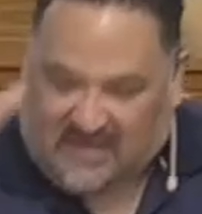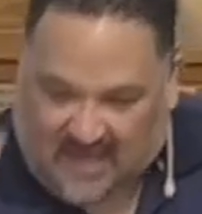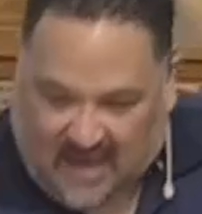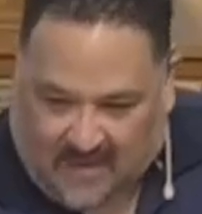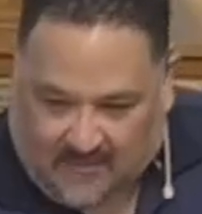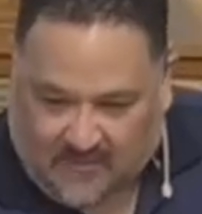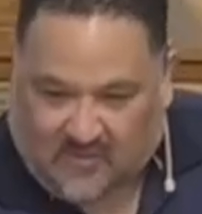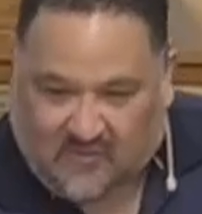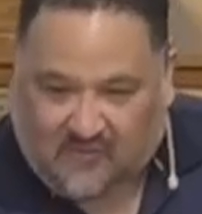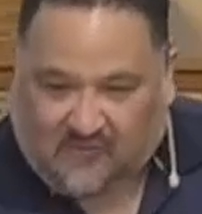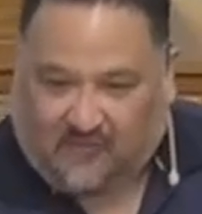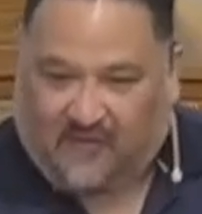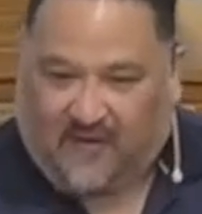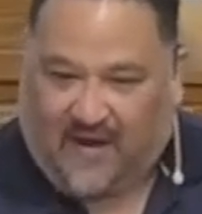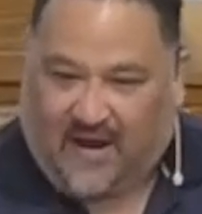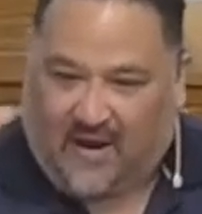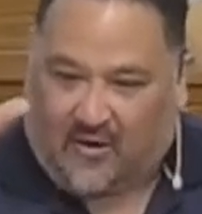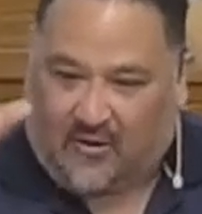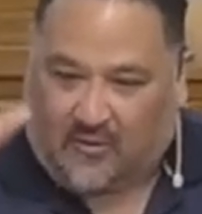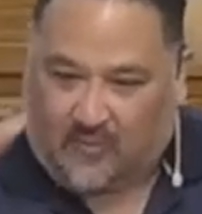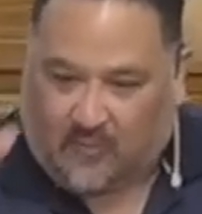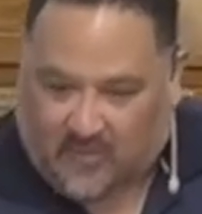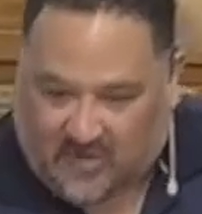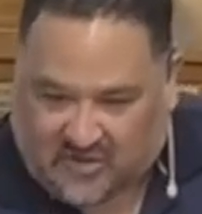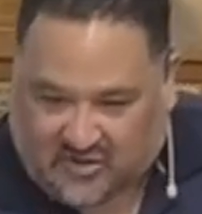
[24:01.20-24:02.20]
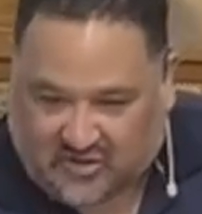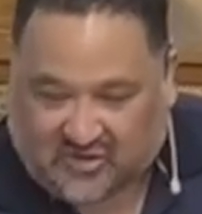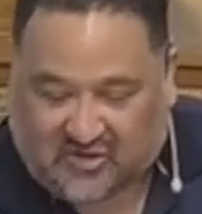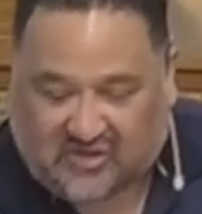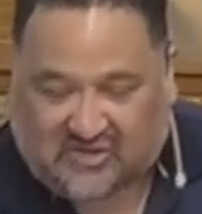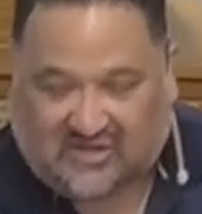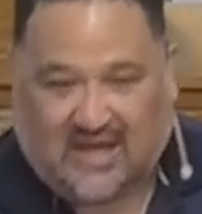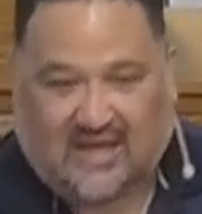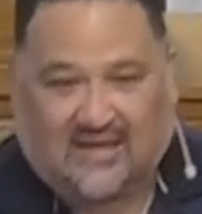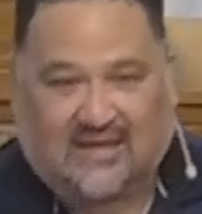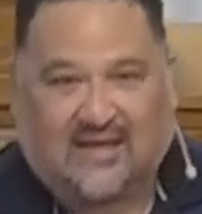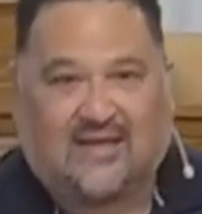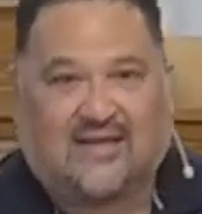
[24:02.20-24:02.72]
time you fail, what you're
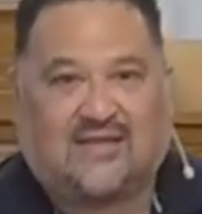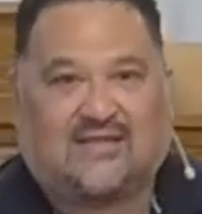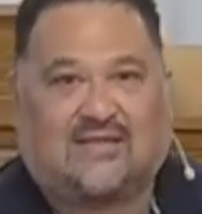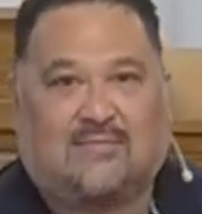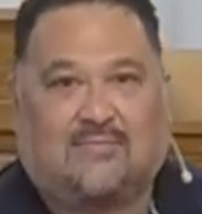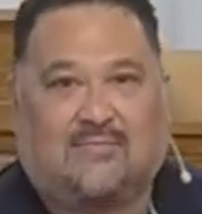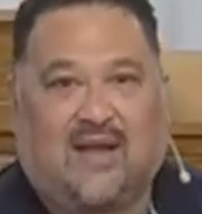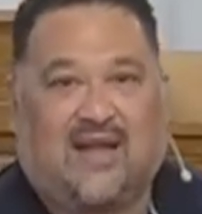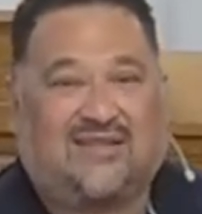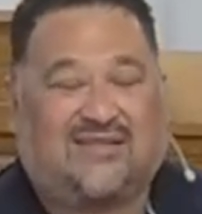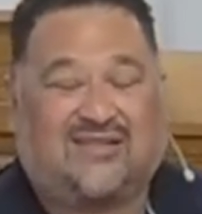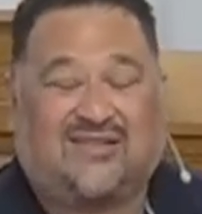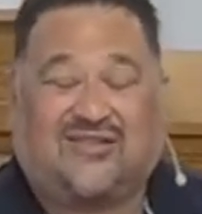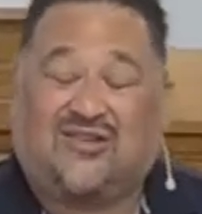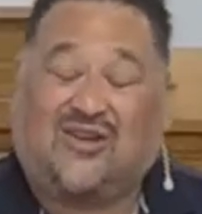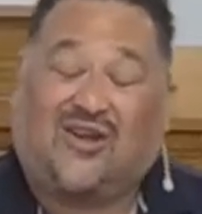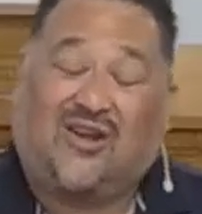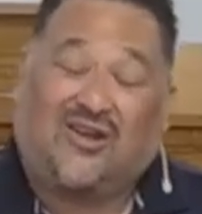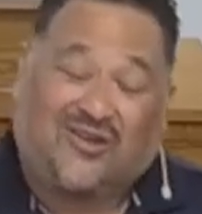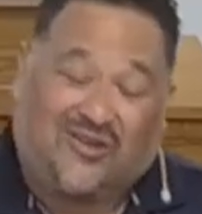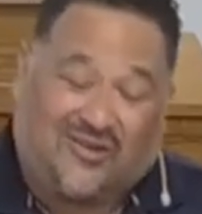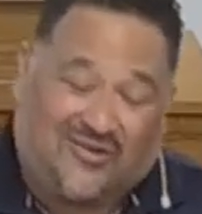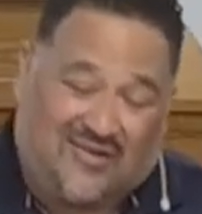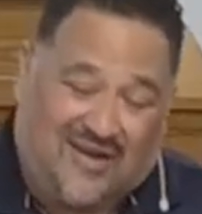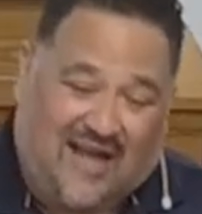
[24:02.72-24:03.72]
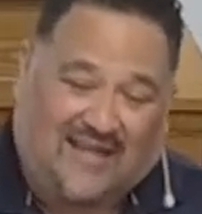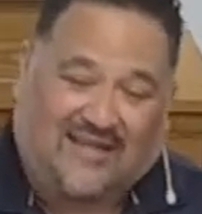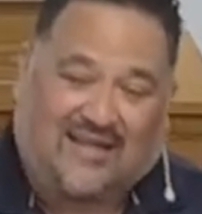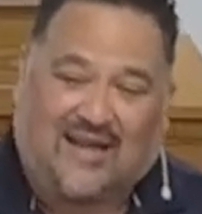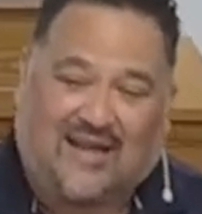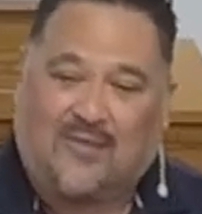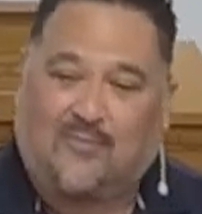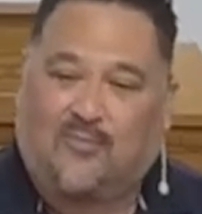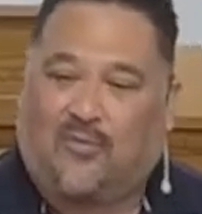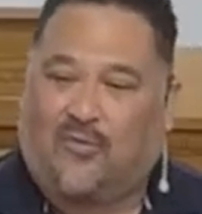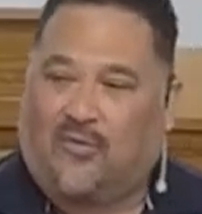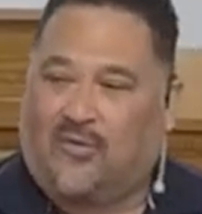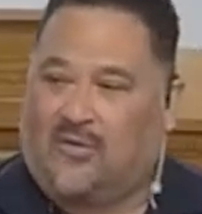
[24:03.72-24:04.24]
sending is a message. You're not that
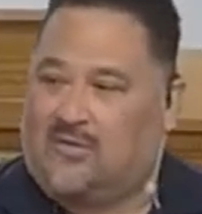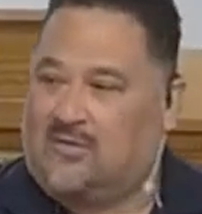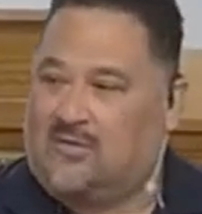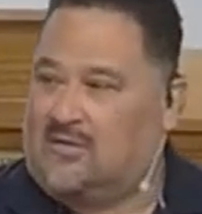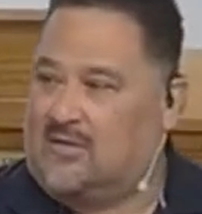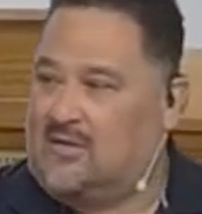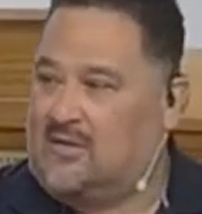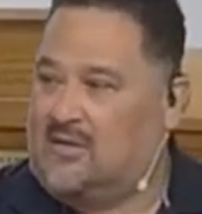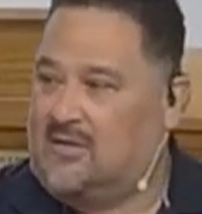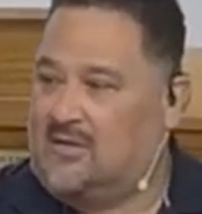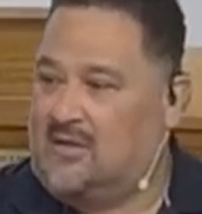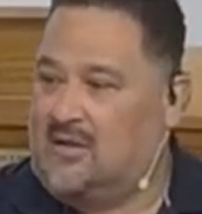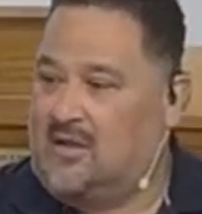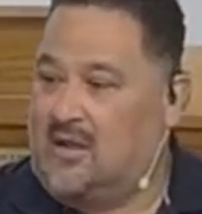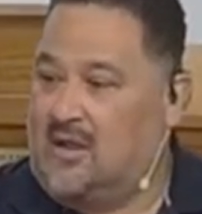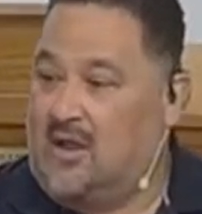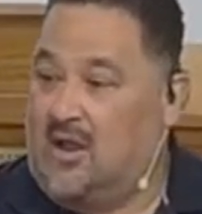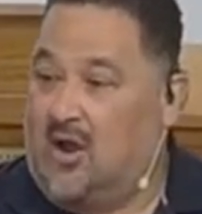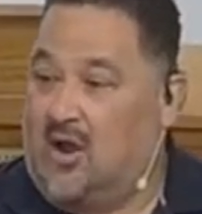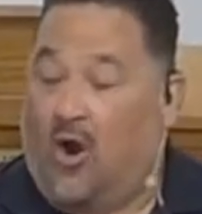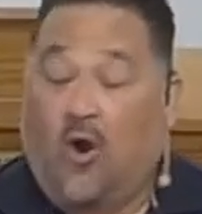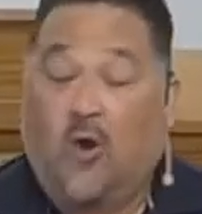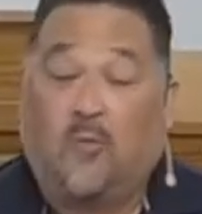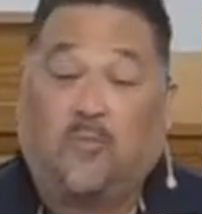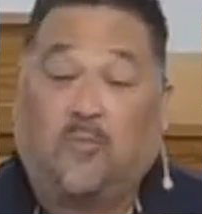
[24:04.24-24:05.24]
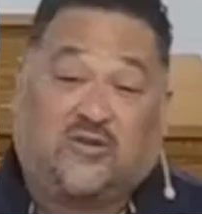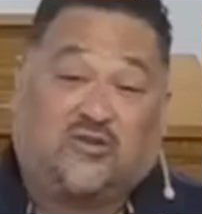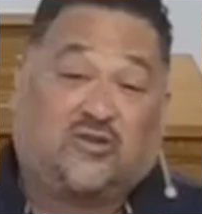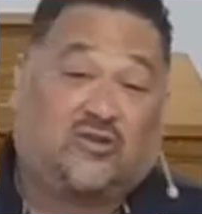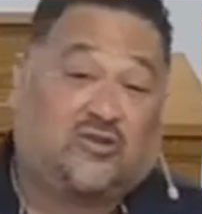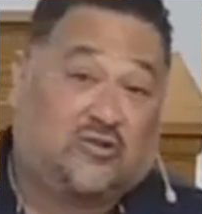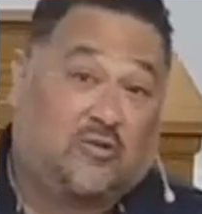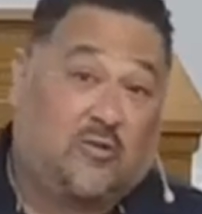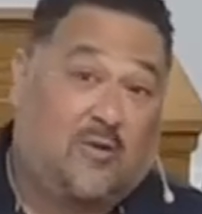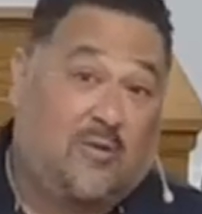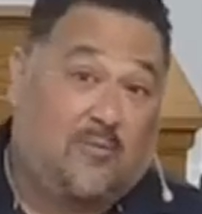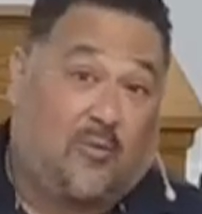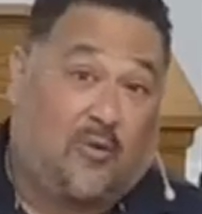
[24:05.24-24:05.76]
important. Yeah. Oh, but you're
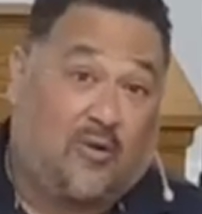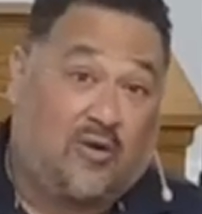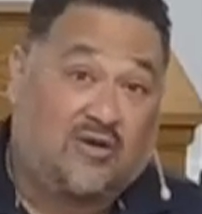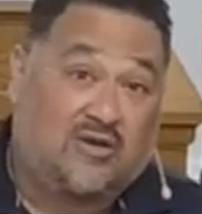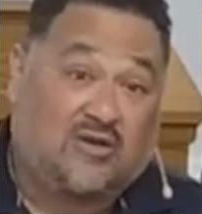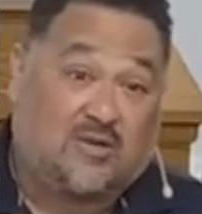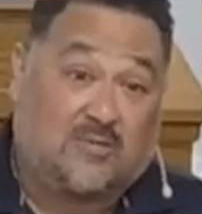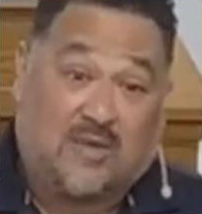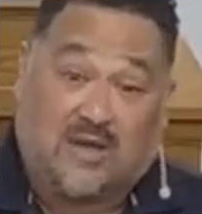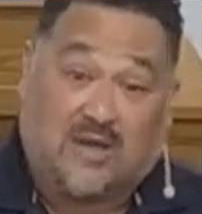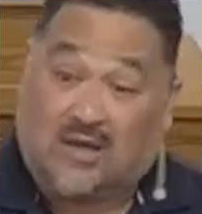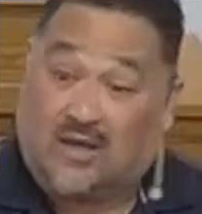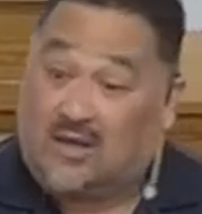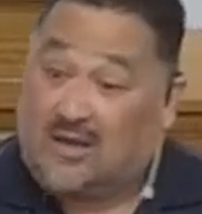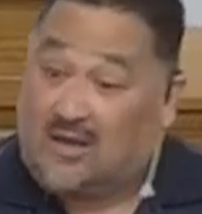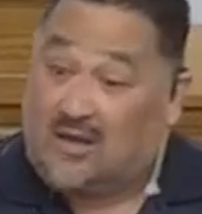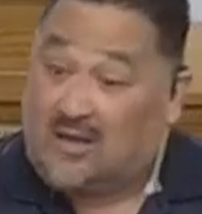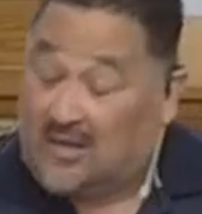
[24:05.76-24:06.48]
so important to me.